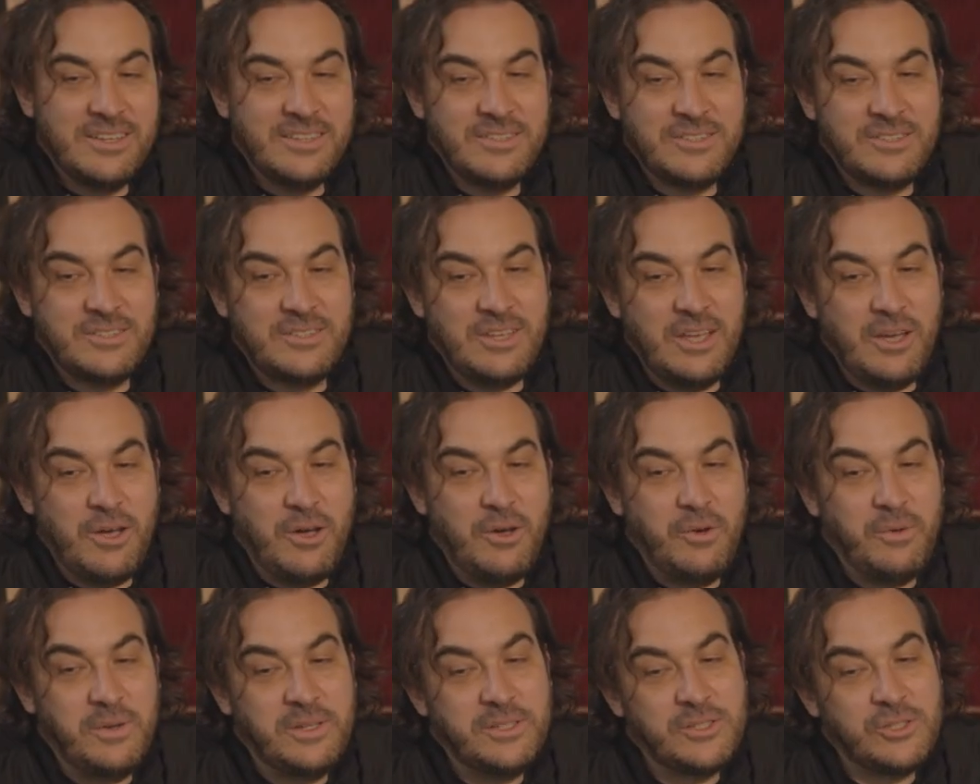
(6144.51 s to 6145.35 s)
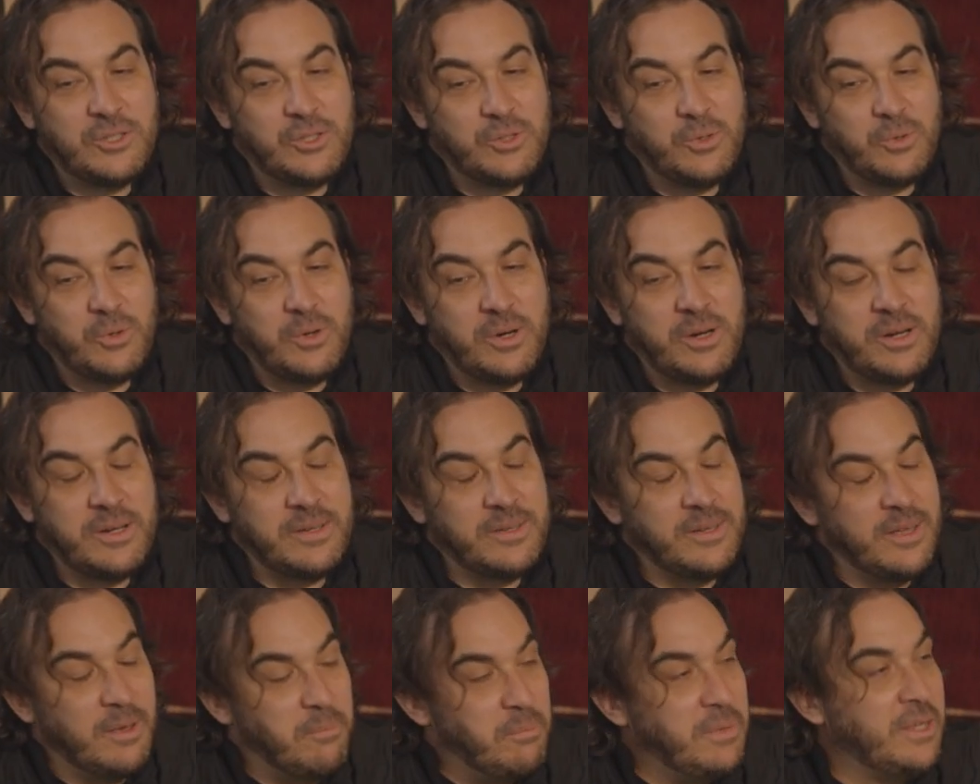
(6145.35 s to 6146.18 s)
So in
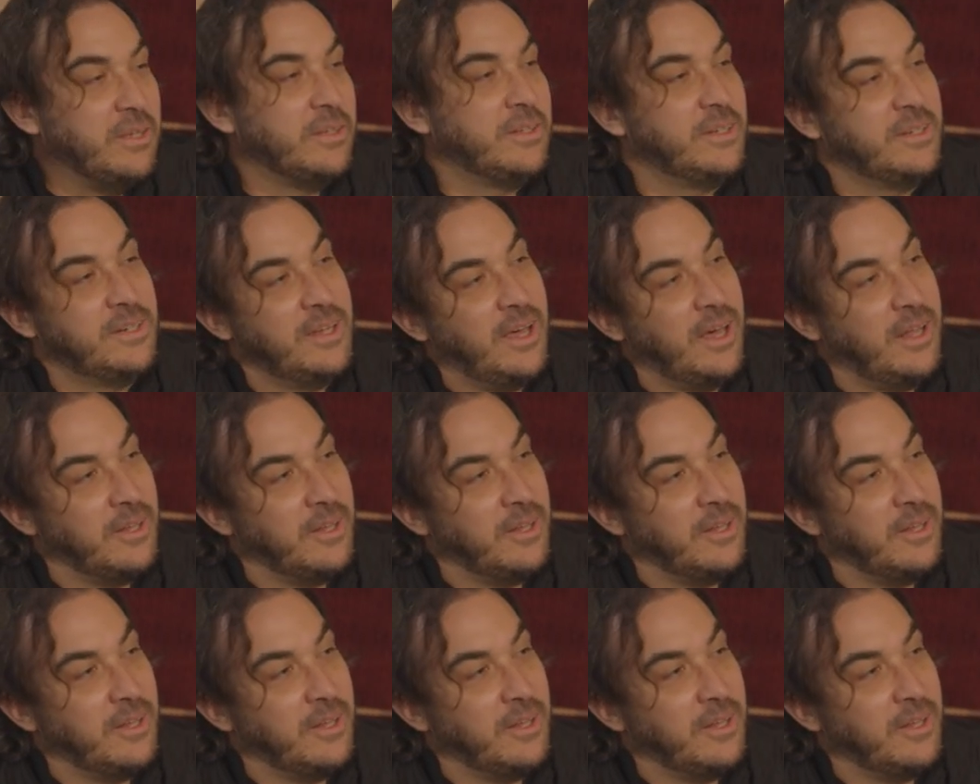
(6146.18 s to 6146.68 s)
short, $1 million.